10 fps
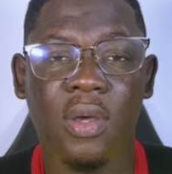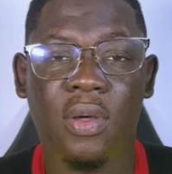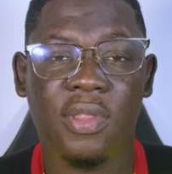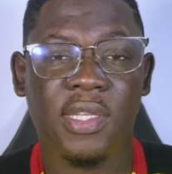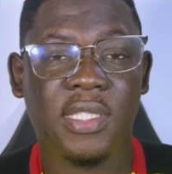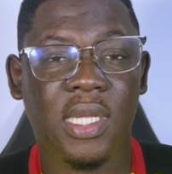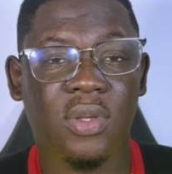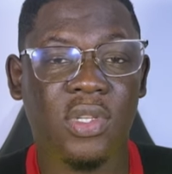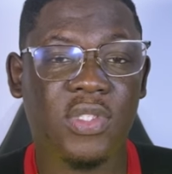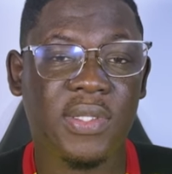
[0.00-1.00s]
on this channel.
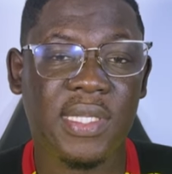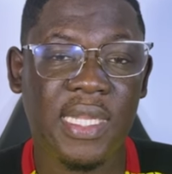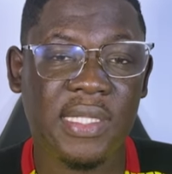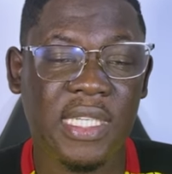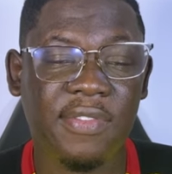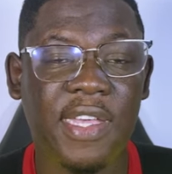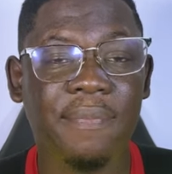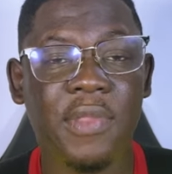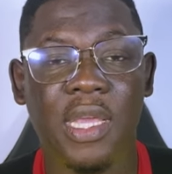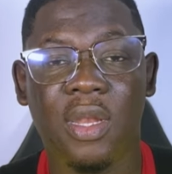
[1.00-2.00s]
This was Kenny TV,
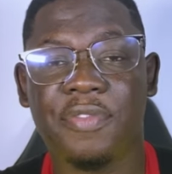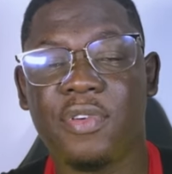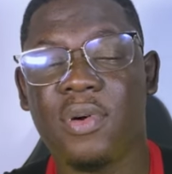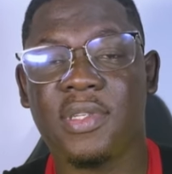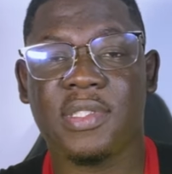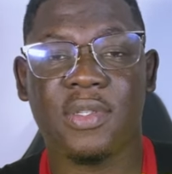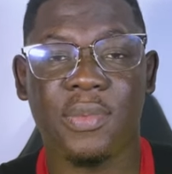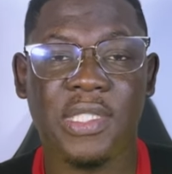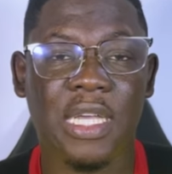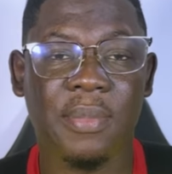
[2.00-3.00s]
and of course,
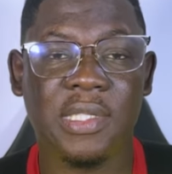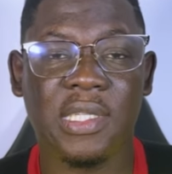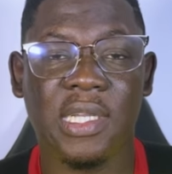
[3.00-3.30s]
we shall meet